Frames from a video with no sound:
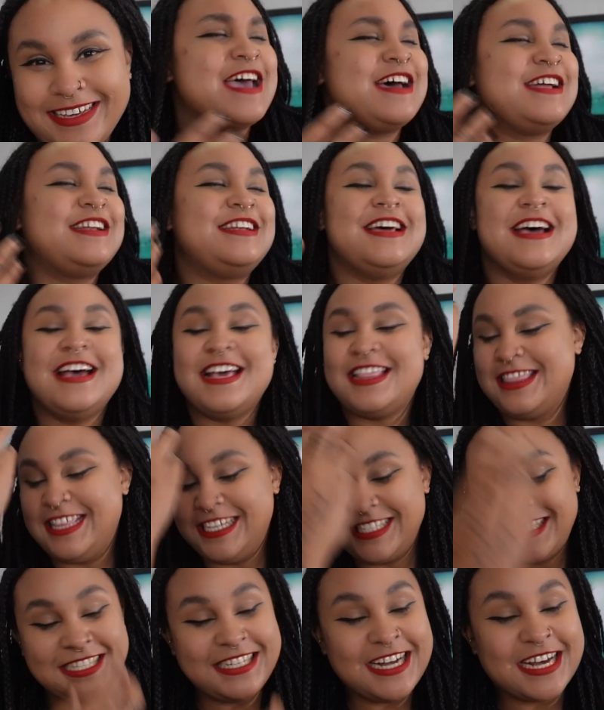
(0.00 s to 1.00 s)
And
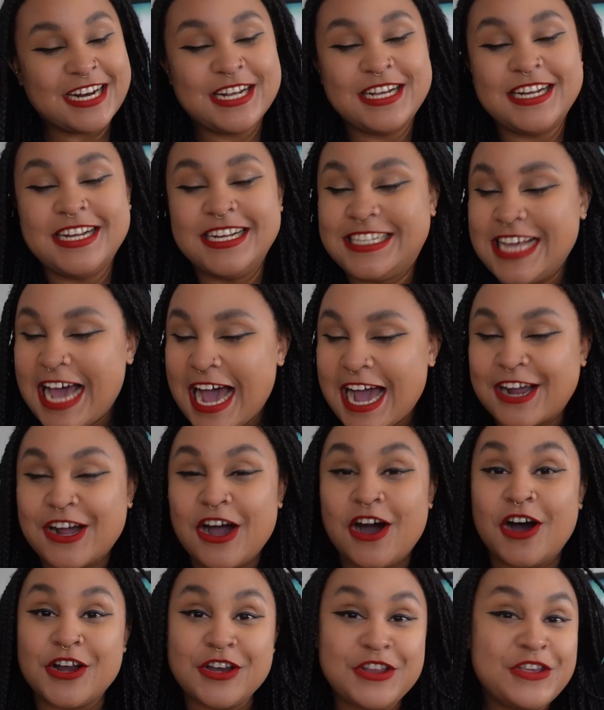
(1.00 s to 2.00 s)
this is not an attack
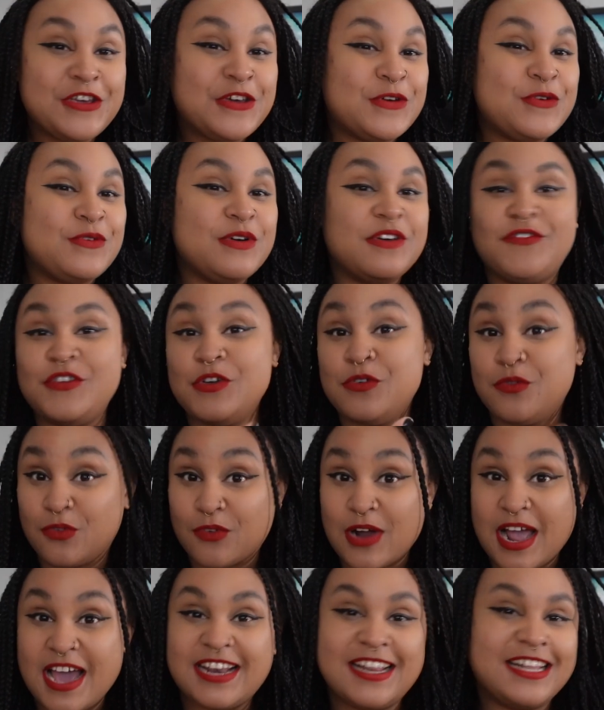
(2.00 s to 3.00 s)
on you if you've
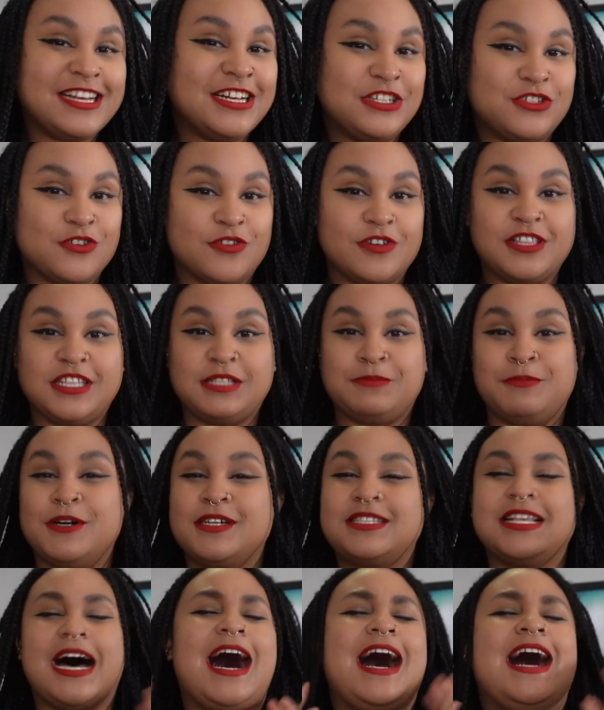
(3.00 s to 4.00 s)
read and enjoyed these
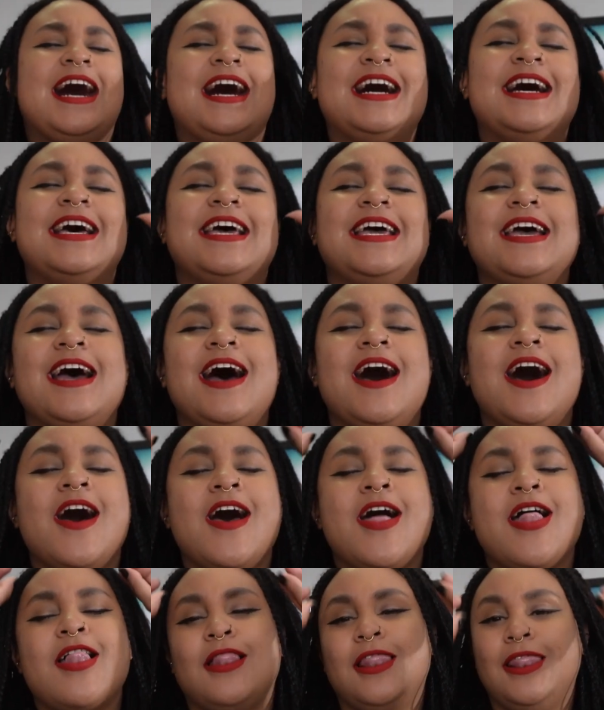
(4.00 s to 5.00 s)
books. I
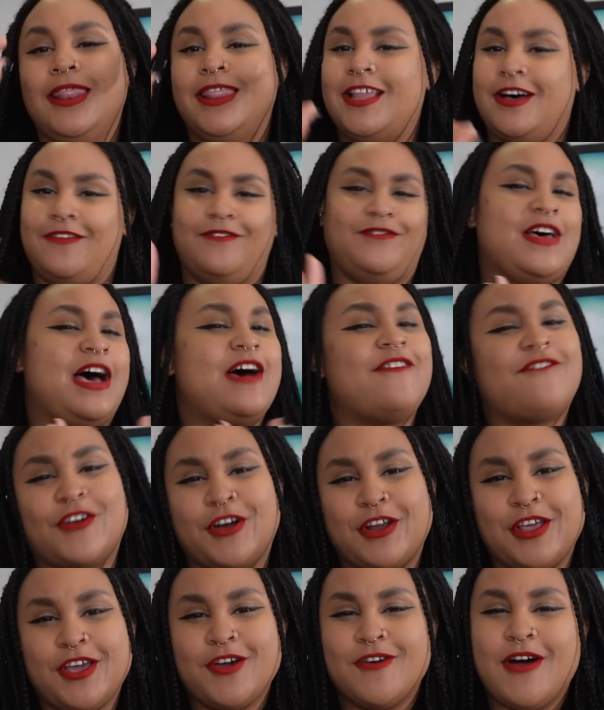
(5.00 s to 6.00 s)
love that for
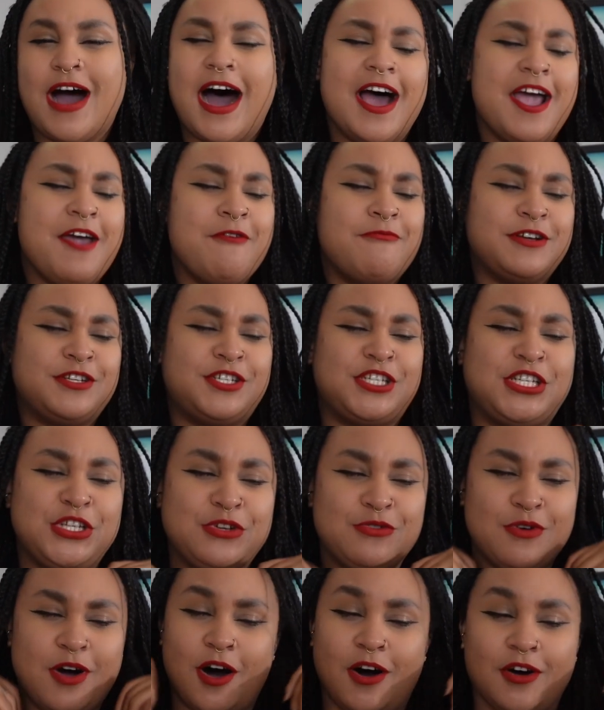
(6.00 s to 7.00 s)
you. I wish
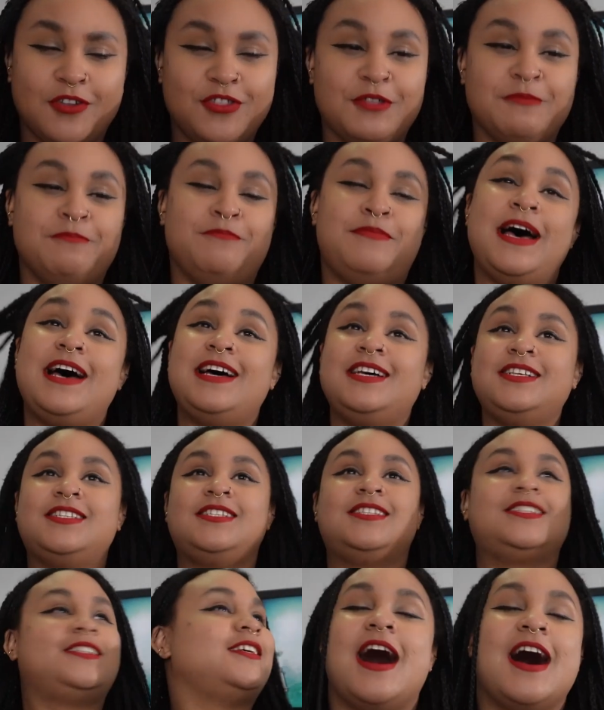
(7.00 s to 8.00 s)
you all the
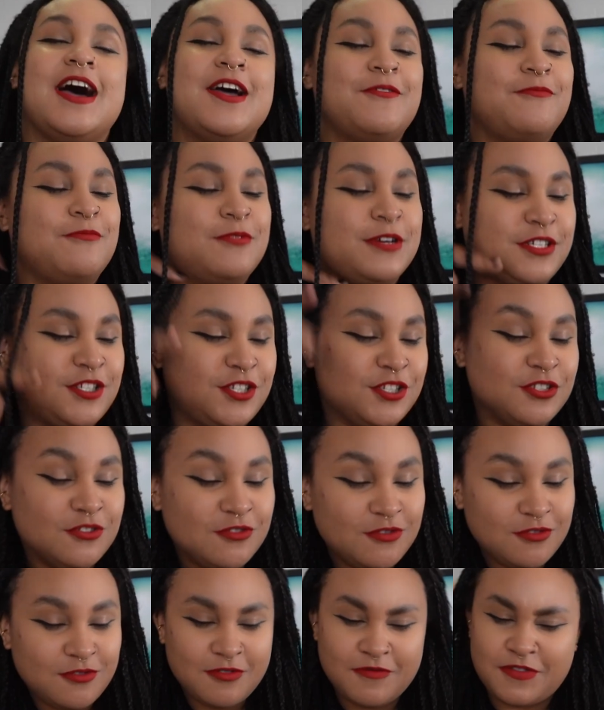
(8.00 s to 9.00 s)
best. I wish
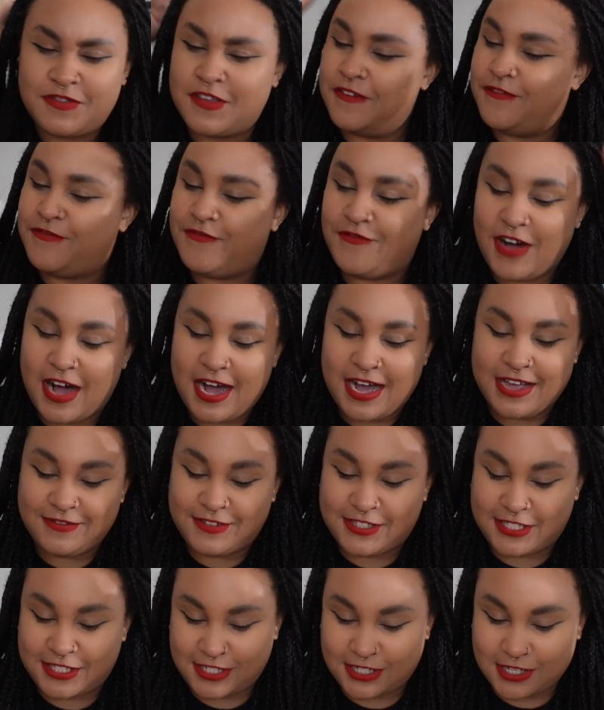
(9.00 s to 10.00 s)
you the 5
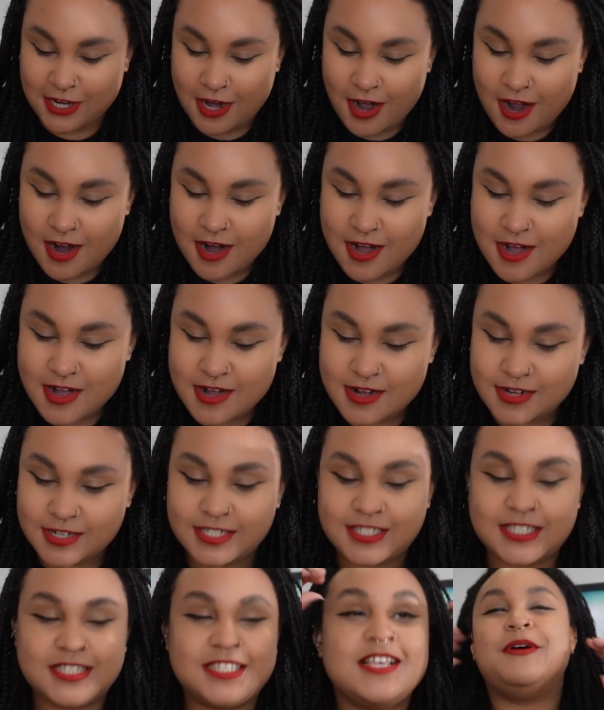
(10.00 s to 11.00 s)

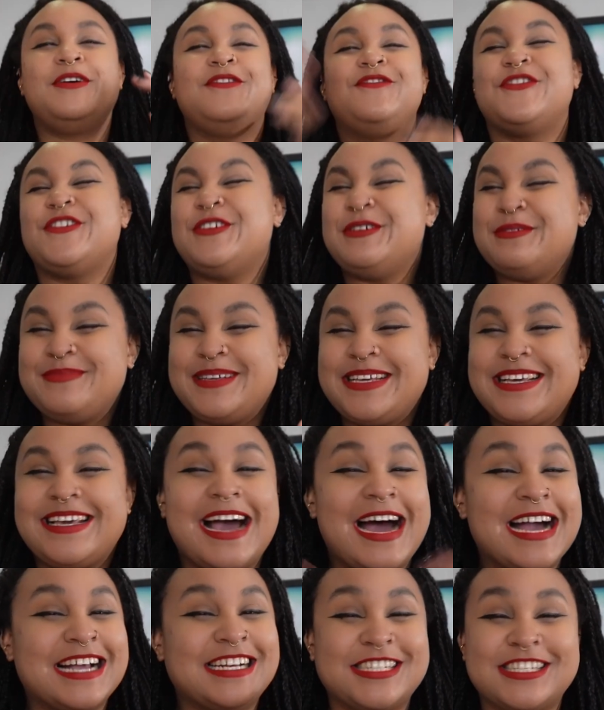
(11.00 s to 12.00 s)
stars. But for me,
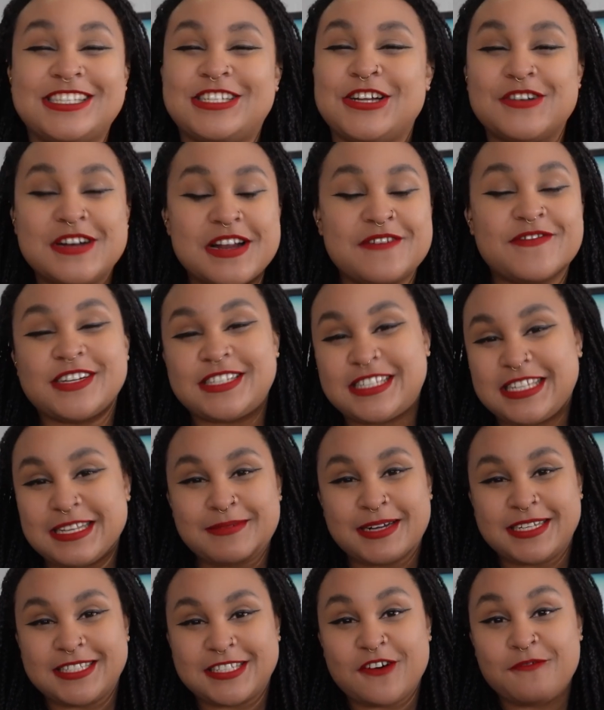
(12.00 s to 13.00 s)
I just don't ever see
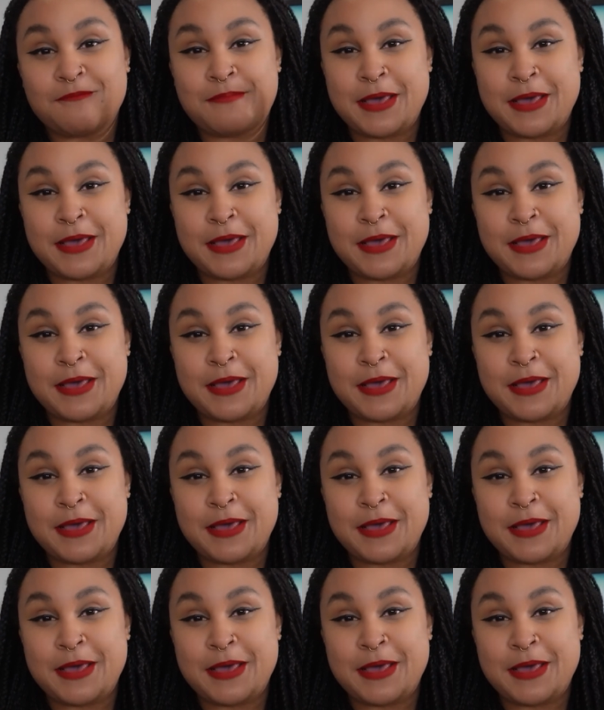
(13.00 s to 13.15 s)
myself